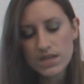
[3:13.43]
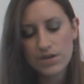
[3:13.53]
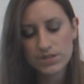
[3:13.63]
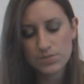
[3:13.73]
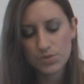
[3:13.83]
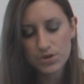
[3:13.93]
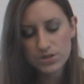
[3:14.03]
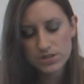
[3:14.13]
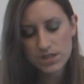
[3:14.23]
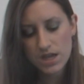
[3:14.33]
Now it's
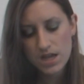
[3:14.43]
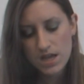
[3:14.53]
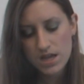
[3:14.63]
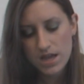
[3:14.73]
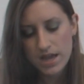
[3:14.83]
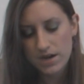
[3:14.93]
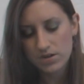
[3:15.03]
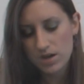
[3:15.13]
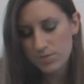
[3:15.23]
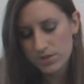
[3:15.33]
important, and
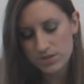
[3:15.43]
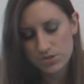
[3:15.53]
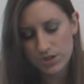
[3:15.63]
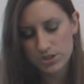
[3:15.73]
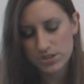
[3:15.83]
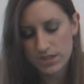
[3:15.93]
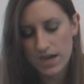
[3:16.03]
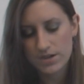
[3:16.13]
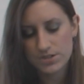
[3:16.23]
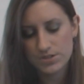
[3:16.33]
it'll come with instructions
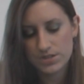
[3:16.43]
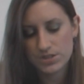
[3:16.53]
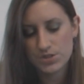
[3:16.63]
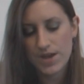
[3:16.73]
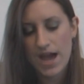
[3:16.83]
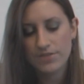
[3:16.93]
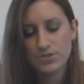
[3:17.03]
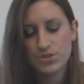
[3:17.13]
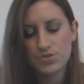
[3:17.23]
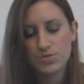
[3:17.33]
on how to do this. You
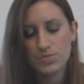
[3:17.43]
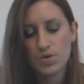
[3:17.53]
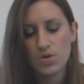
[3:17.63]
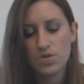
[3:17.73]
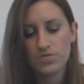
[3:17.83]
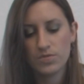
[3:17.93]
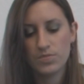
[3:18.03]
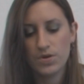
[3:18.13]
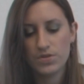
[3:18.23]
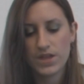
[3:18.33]
have to pull
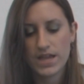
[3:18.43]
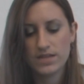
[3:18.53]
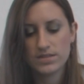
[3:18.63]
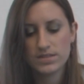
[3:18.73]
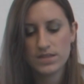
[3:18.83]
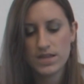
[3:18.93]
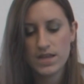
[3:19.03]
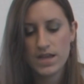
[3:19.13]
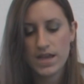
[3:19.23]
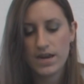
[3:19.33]
from both ends,
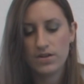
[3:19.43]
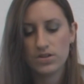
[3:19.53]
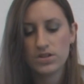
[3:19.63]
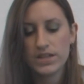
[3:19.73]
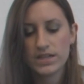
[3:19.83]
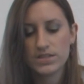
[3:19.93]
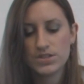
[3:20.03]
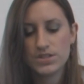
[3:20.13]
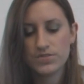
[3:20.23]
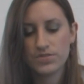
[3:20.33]
and it'll click
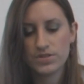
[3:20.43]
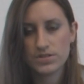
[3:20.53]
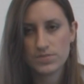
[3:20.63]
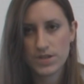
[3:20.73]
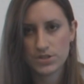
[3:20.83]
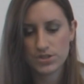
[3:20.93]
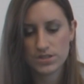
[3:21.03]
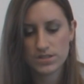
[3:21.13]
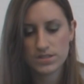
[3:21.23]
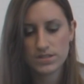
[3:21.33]
to different
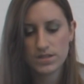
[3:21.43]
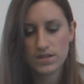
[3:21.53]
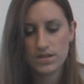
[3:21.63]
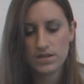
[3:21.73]
dimensions.